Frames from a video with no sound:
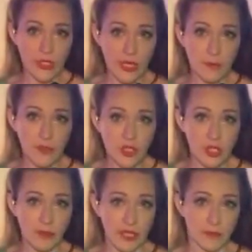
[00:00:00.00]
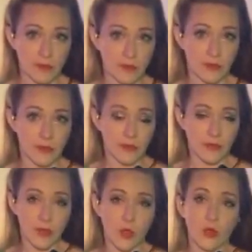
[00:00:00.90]
to keep the shimmy?
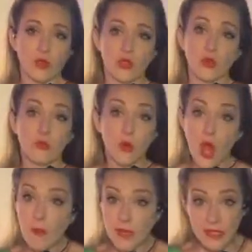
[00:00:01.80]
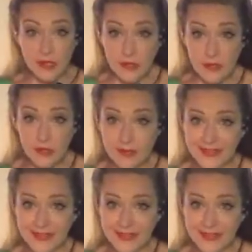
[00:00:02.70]
Do you promise